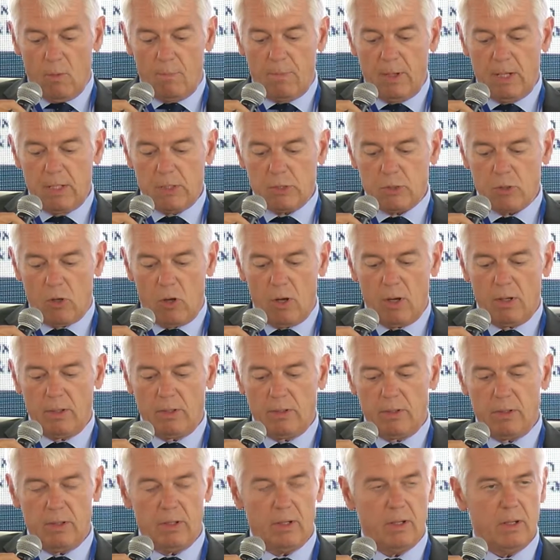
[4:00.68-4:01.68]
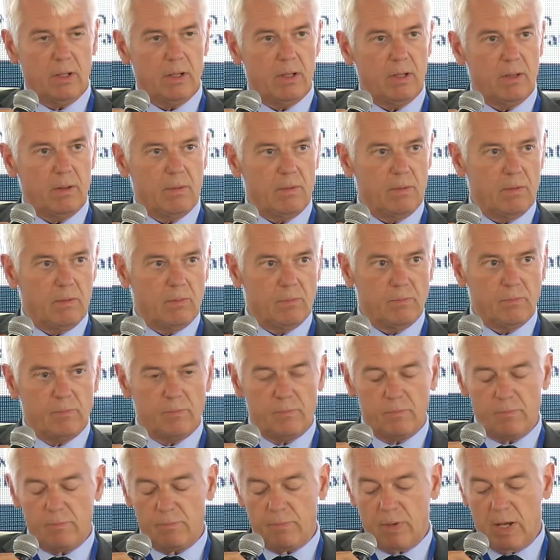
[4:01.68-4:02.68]
have been joined
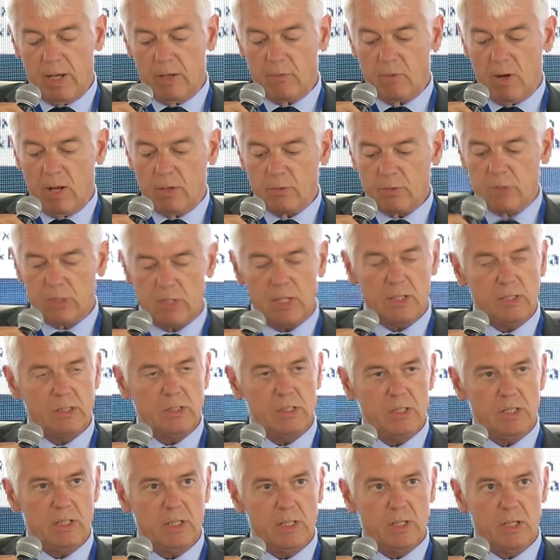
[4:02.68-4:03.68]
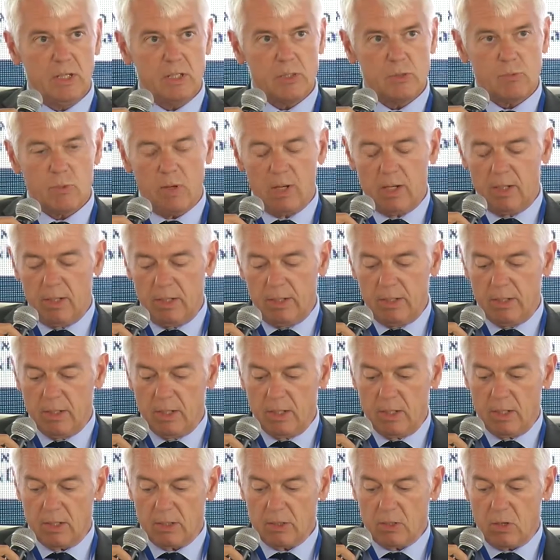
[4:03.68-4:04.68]
by around 60
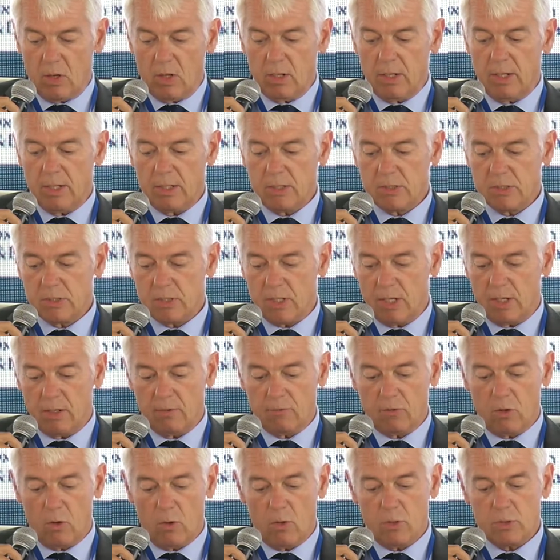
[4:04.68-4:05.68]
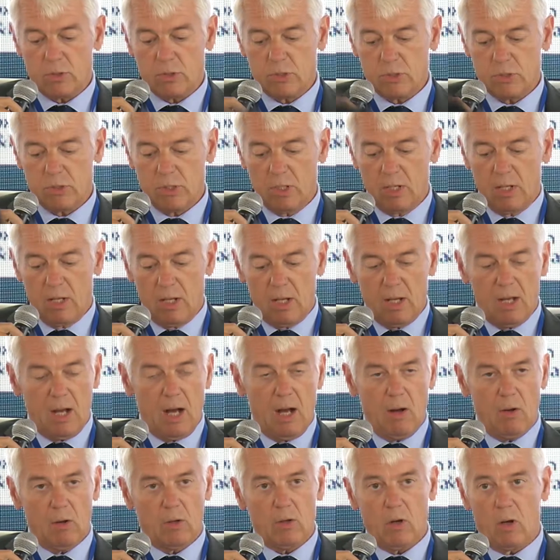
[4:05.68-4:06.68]
Israeli colleagues, and of course
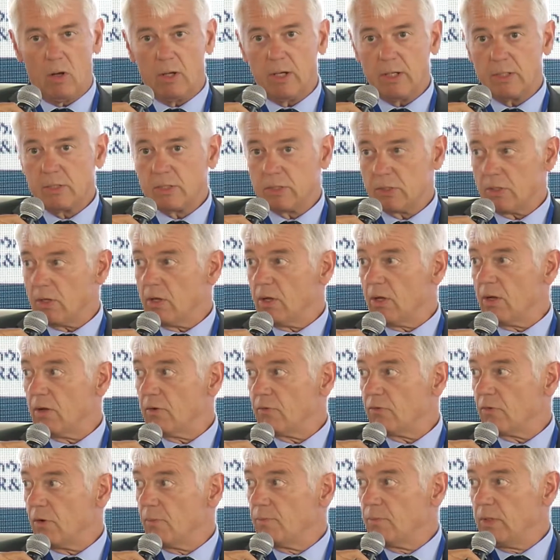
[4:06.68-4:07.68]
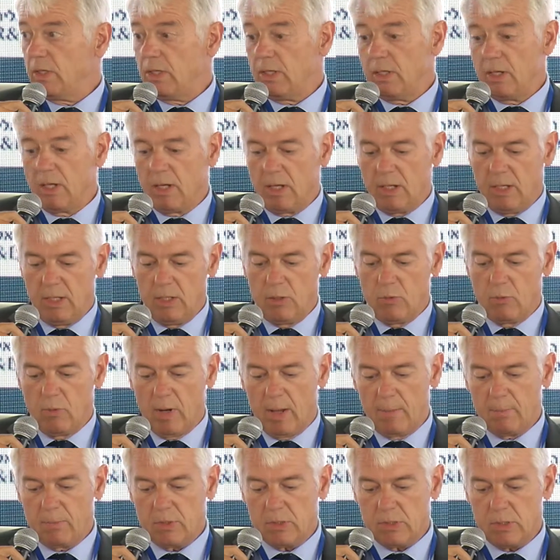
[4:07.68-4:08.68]
our colleagues from the EU
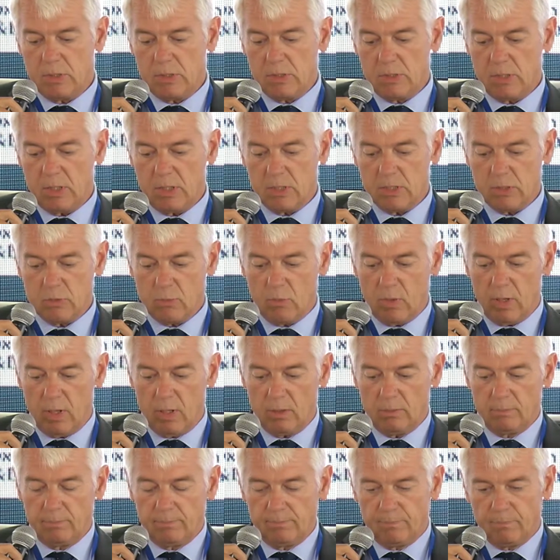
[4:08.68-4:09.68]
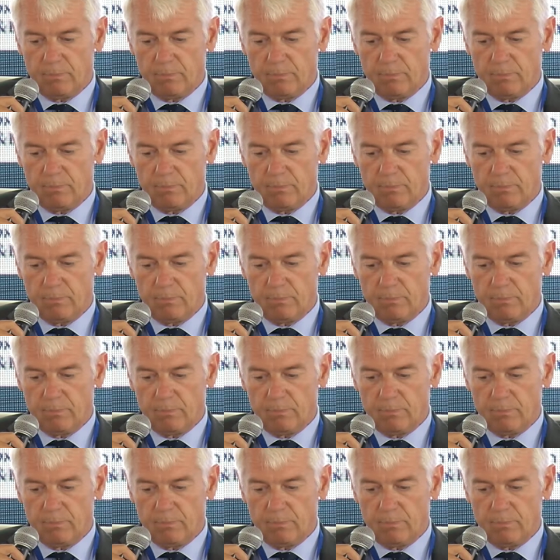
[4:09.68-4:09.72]
embassies here as well.